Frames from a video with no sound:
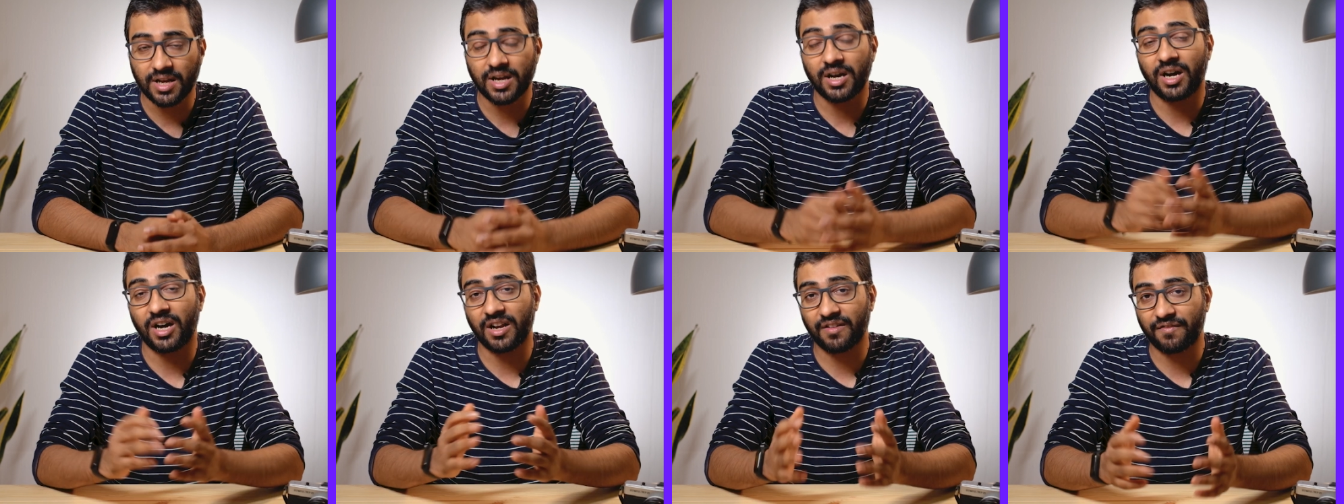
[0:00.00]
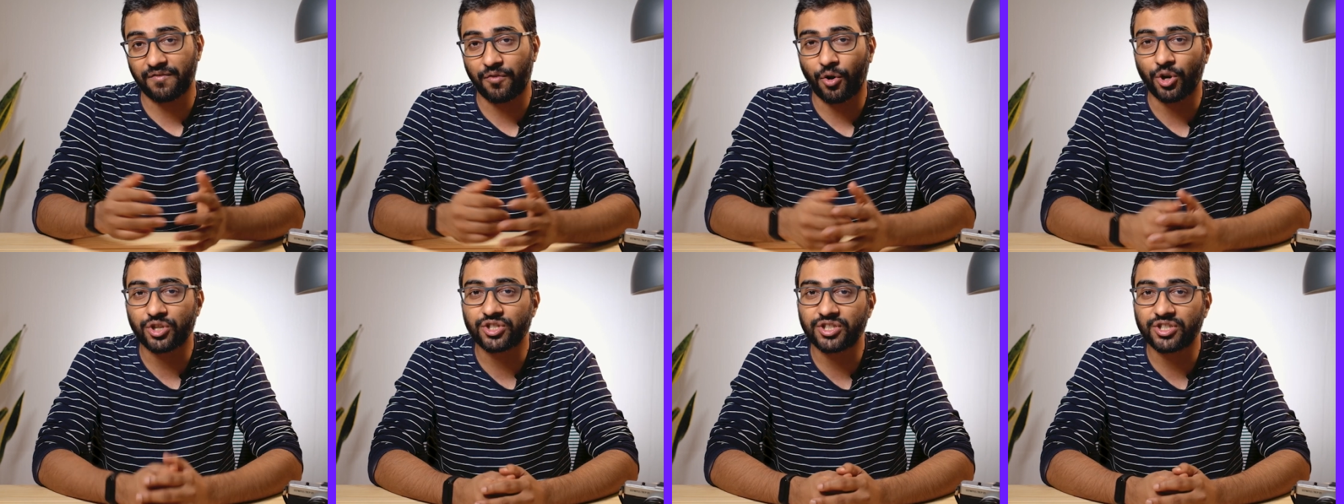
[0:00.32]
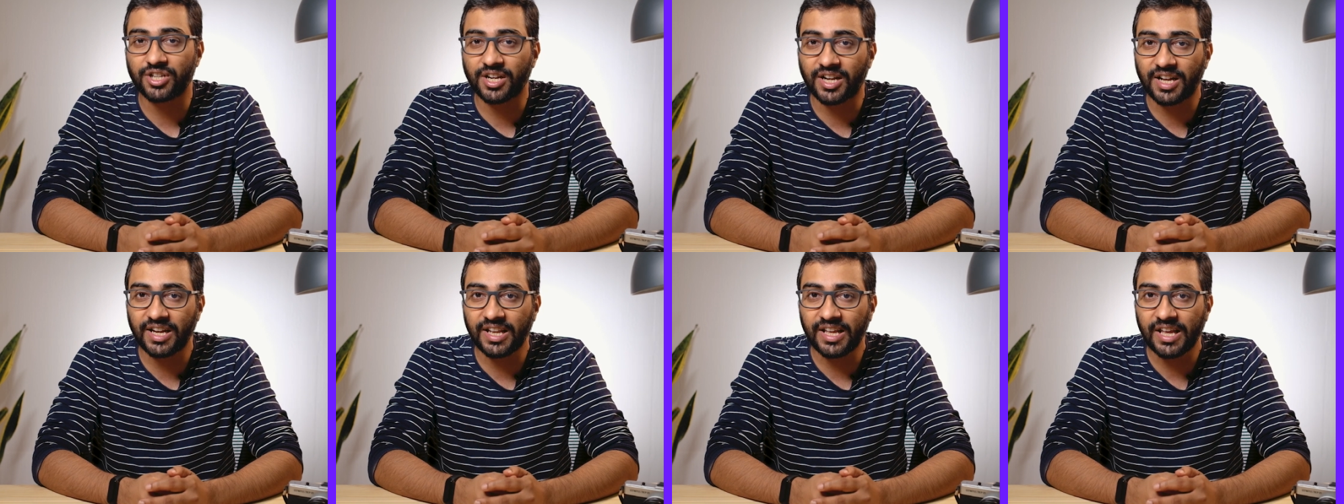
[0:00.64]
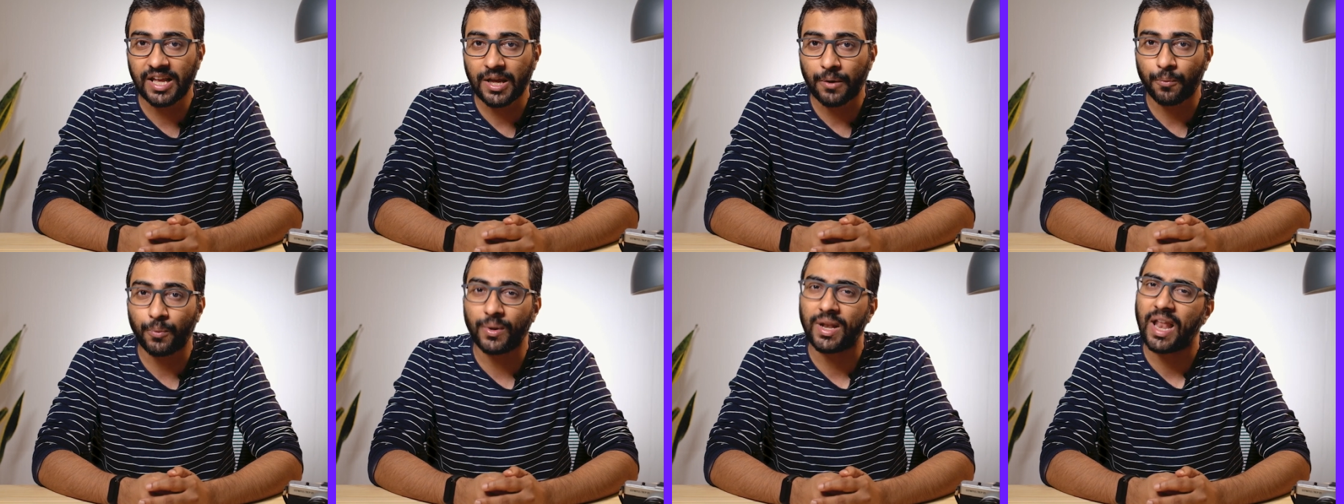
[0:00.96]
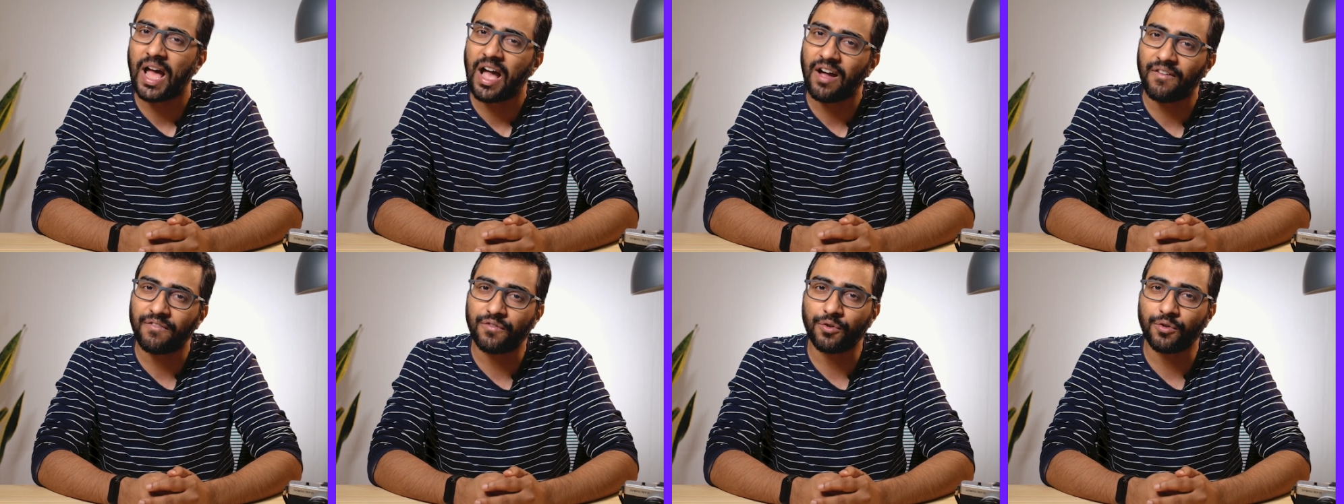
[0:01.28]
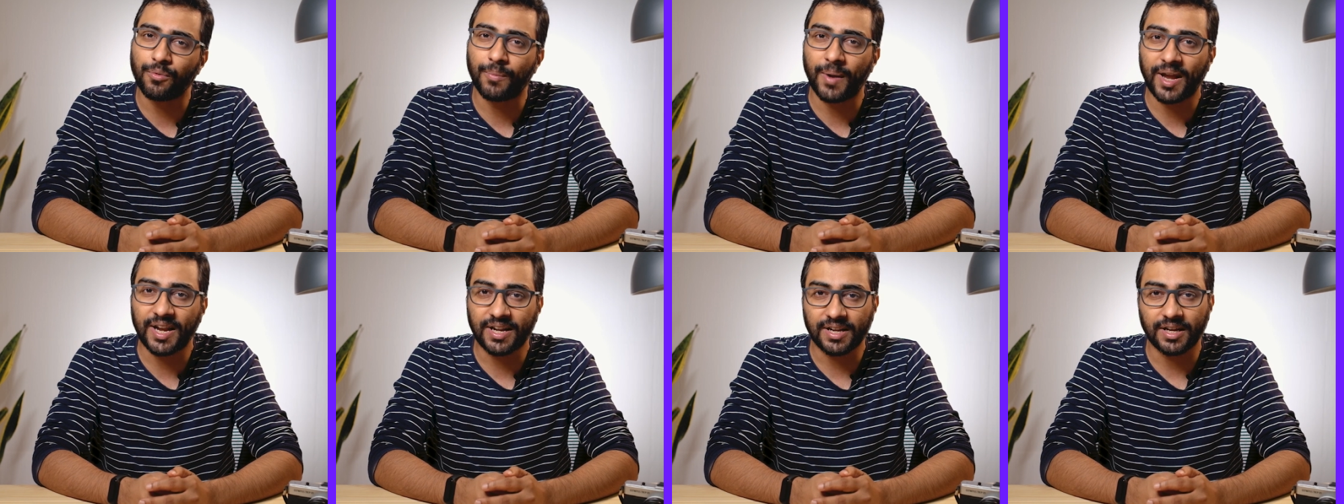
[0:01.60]
Unfortunately, we'll have to
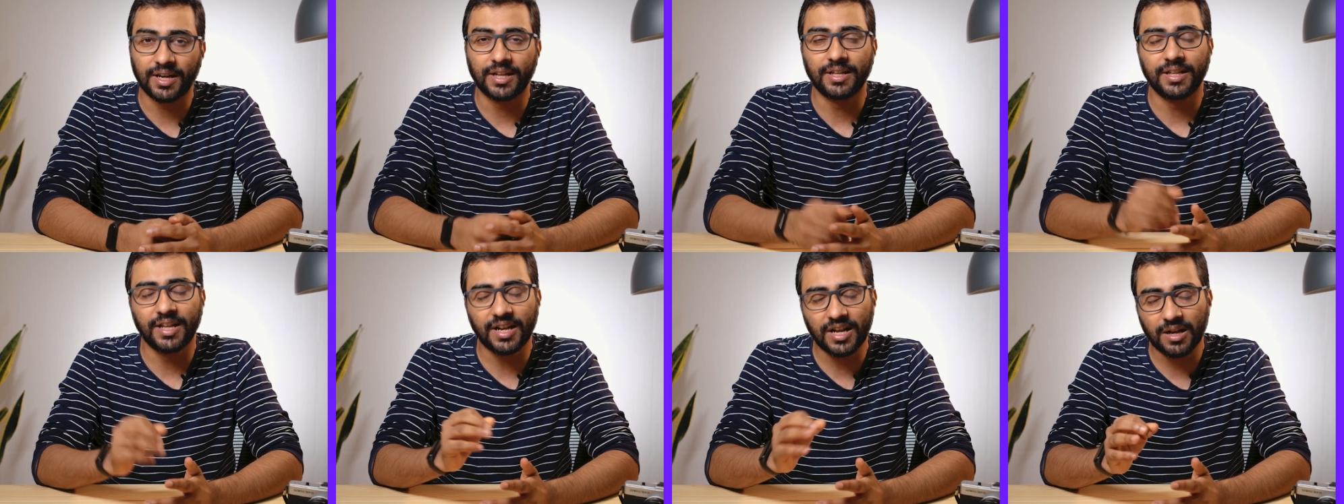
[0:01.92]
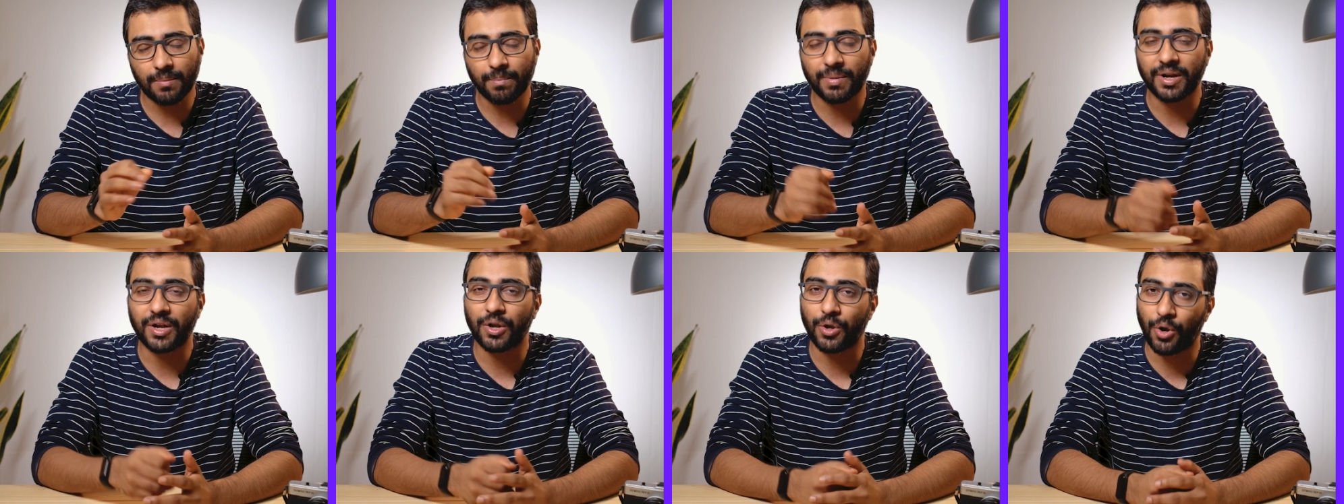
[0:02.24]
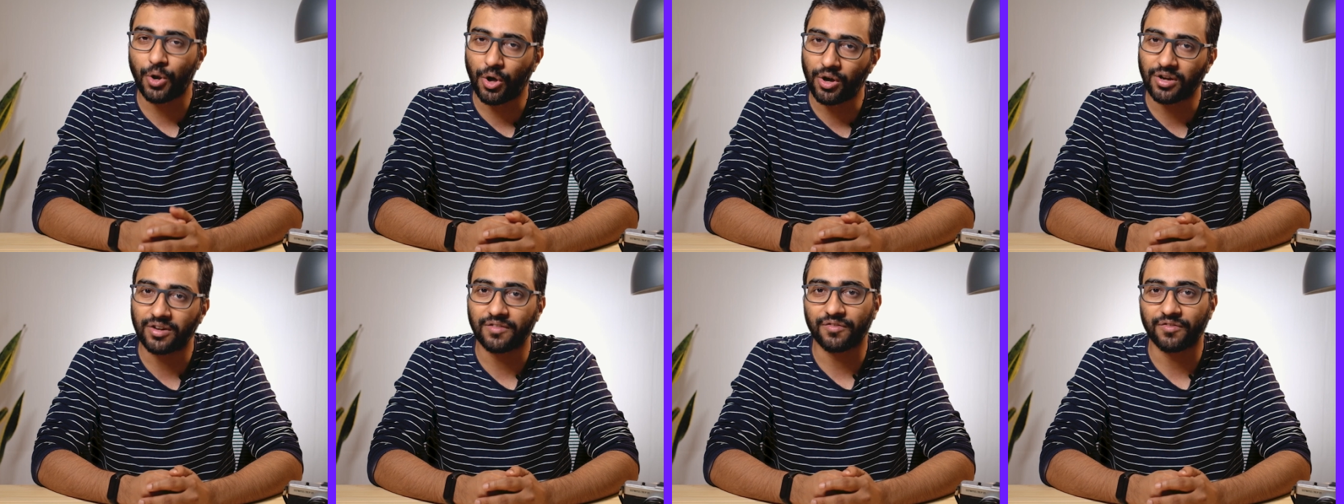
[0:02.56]
wait a little bit longer